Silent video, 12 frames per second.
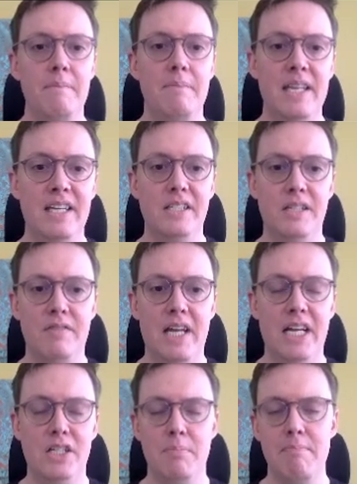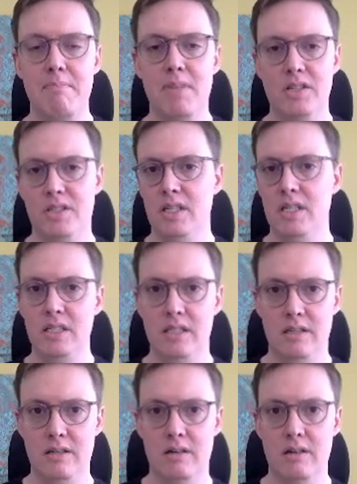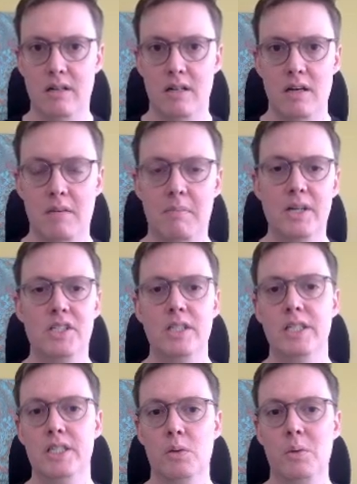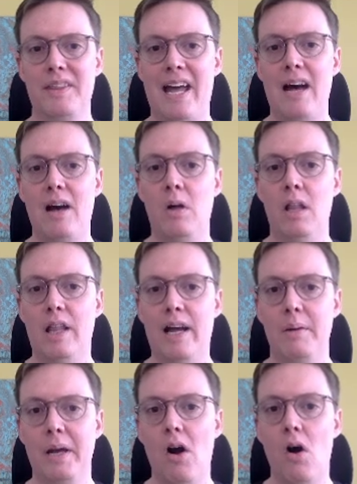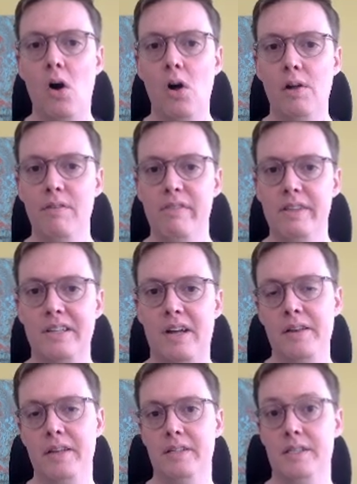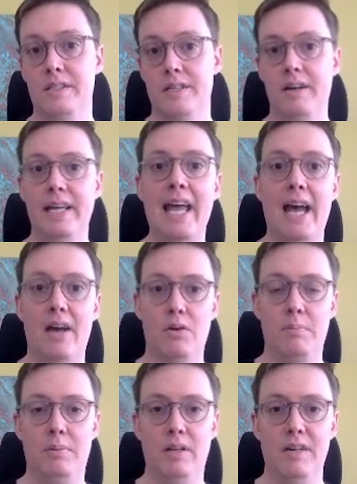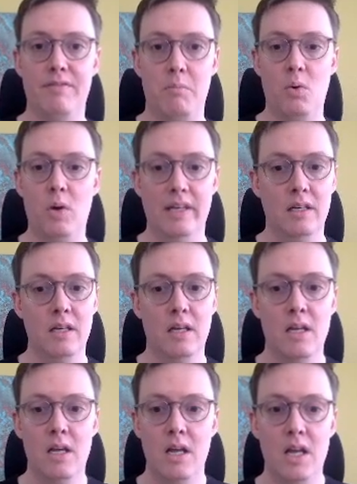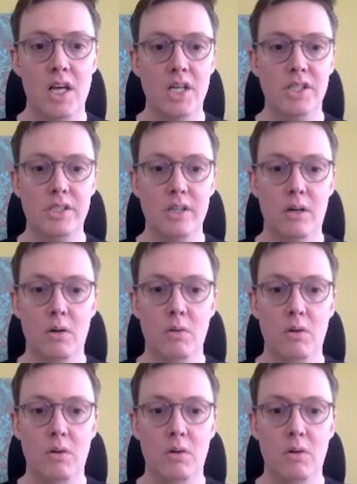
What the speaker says: his advantage much easier without allowing all of this unnecessary counterplay from white. So